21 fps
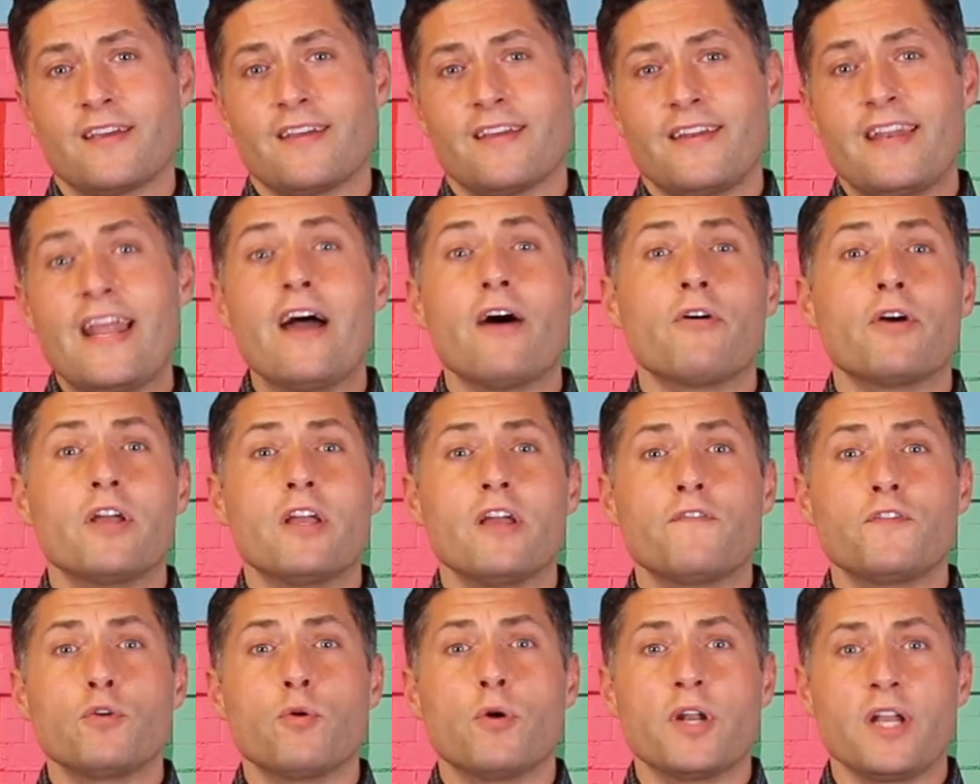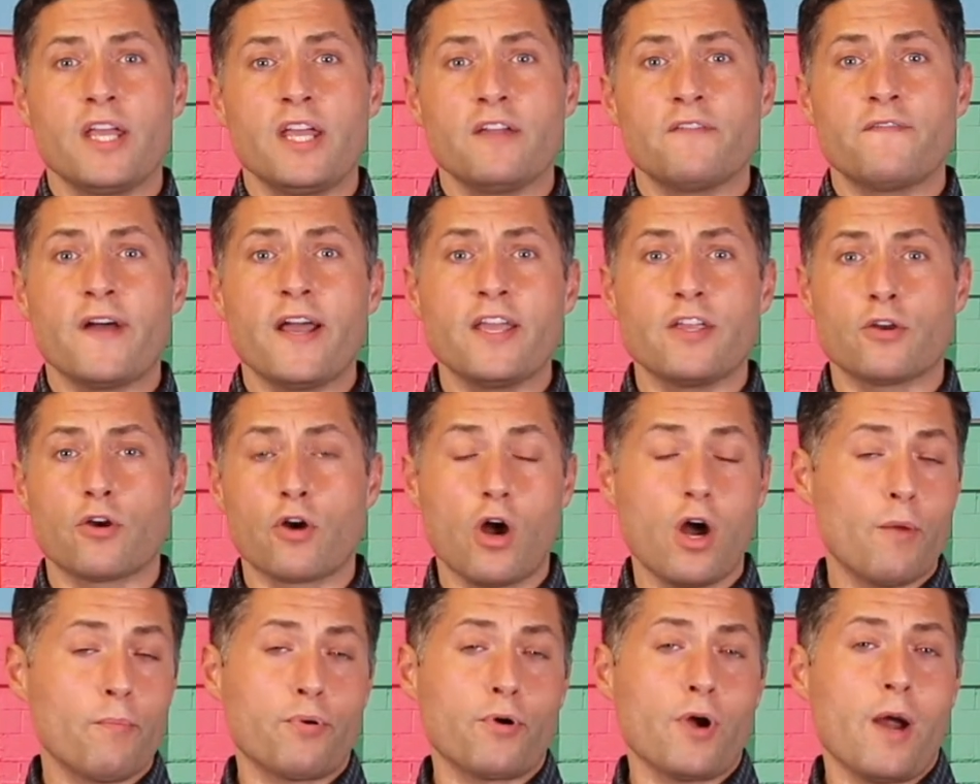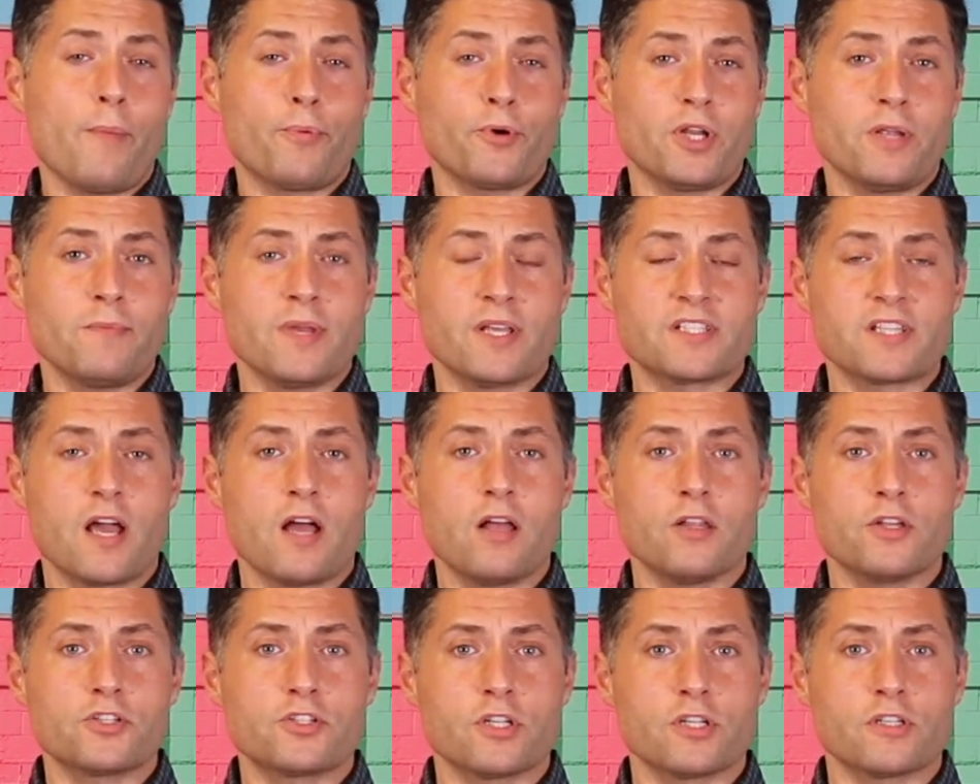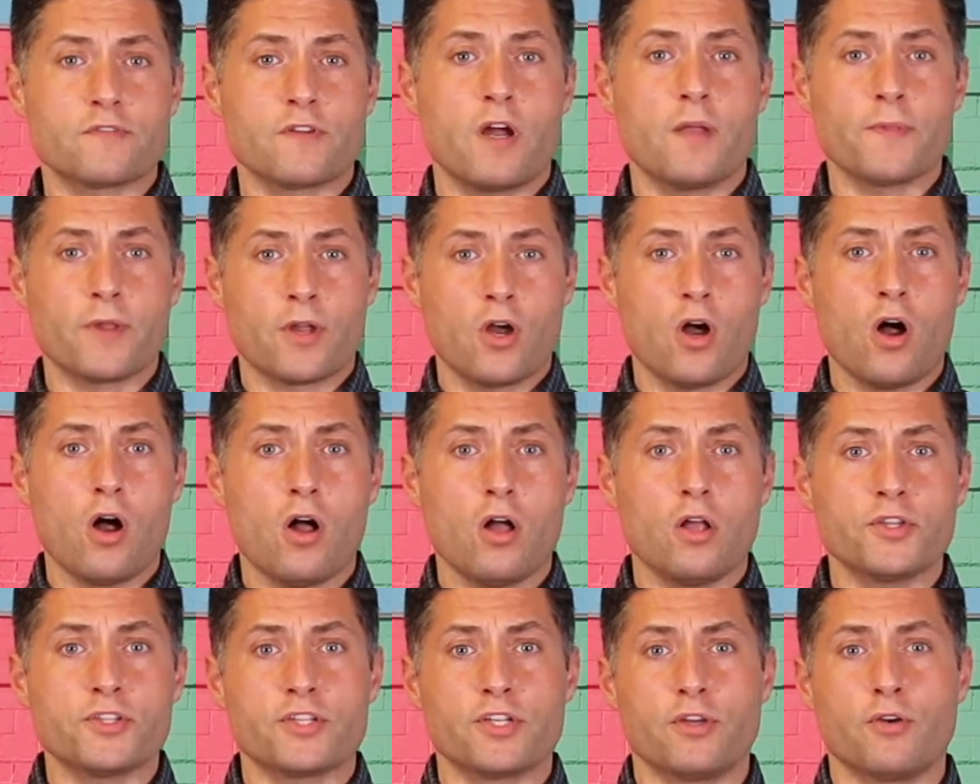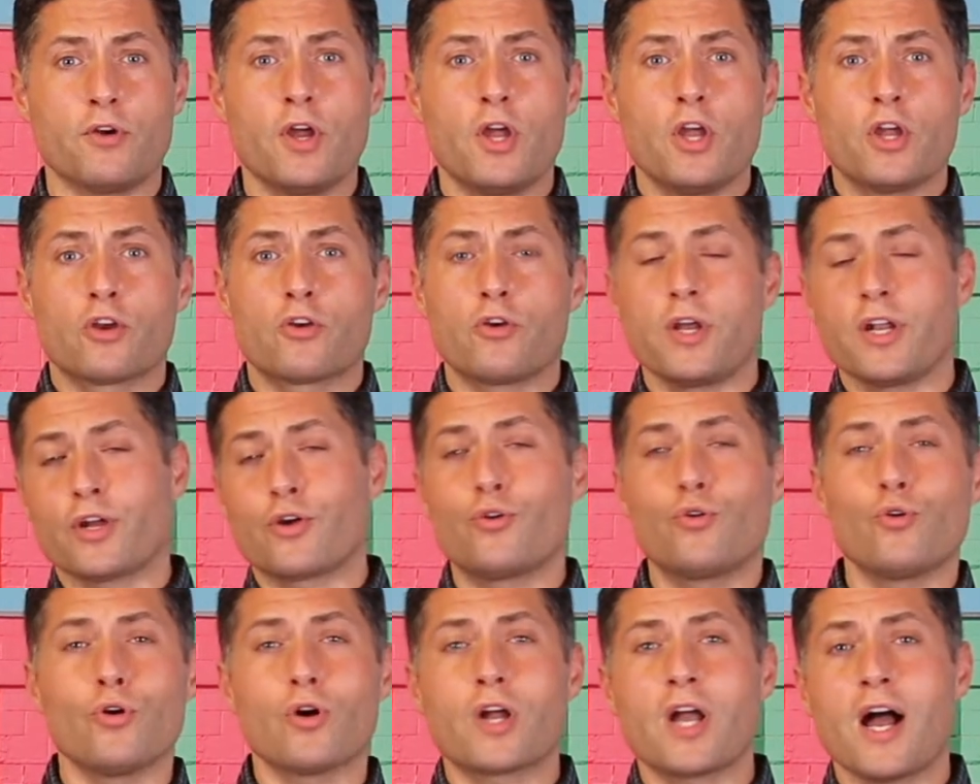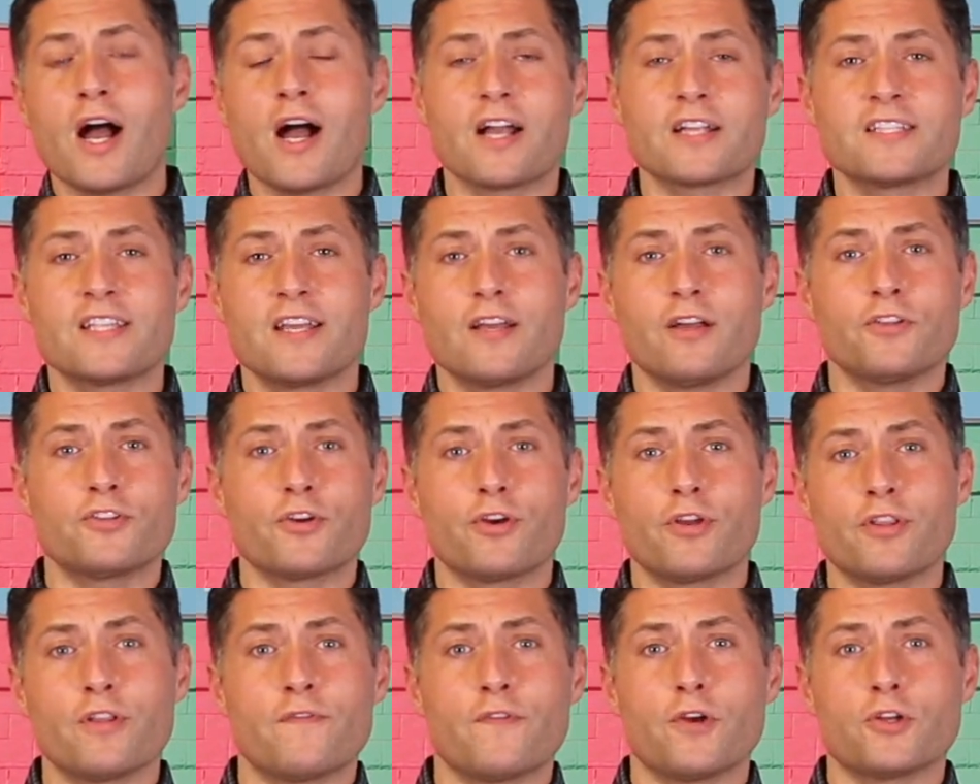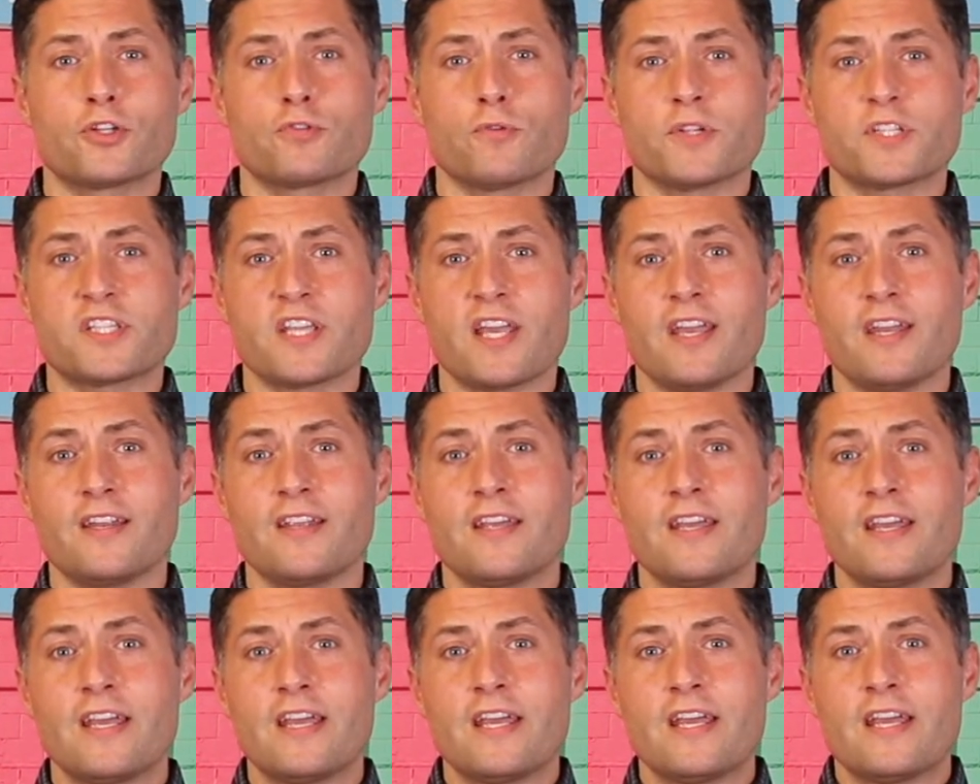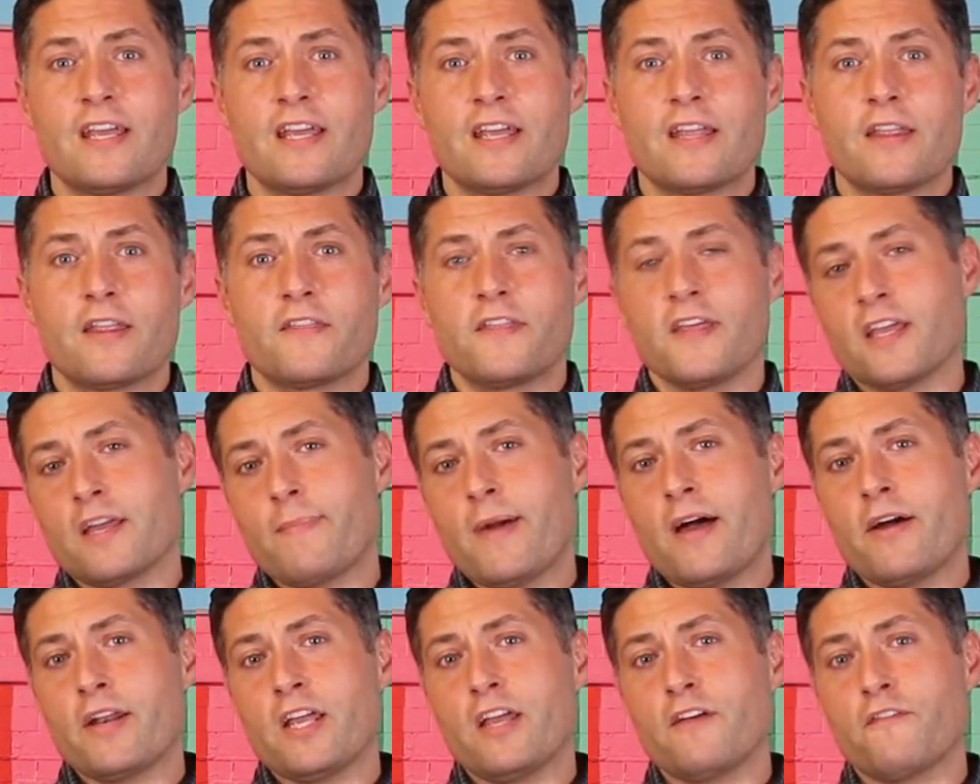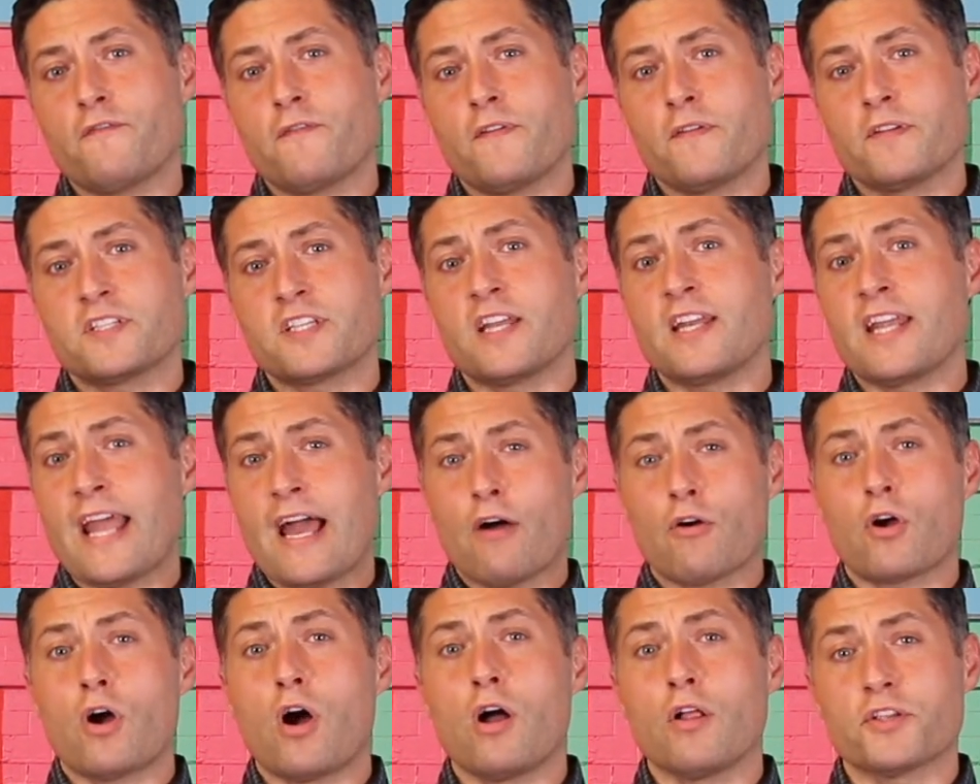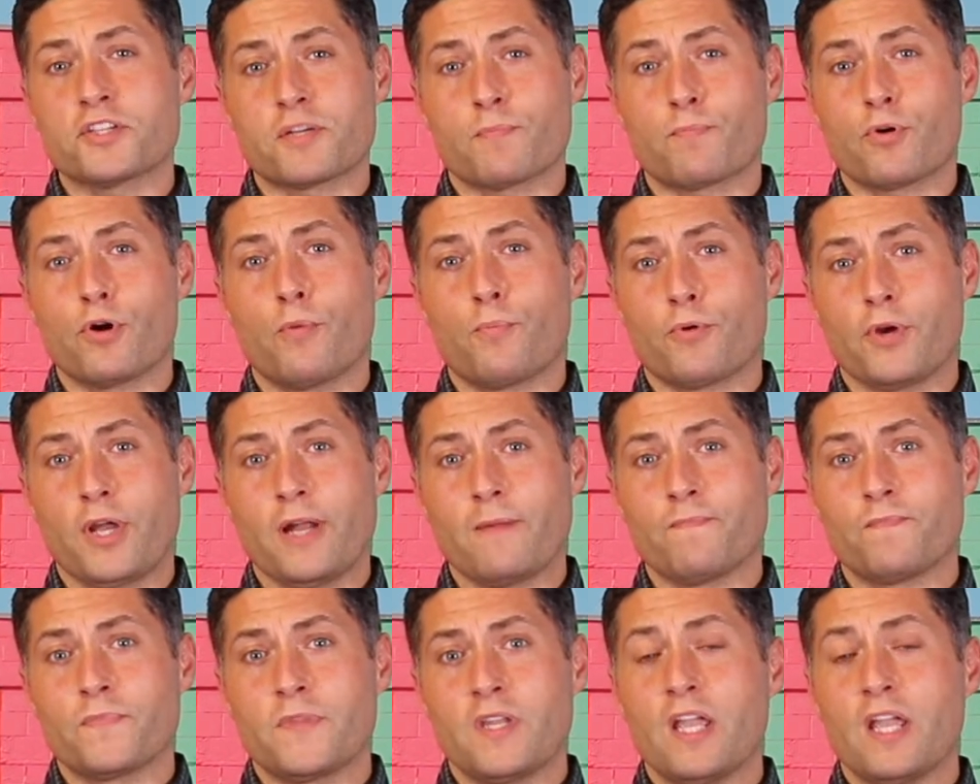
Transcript: Now, if you want to invite your on-property mixologist on the call to create a cool cocktail during the virtual site, think about if sending alcohol is appropriate.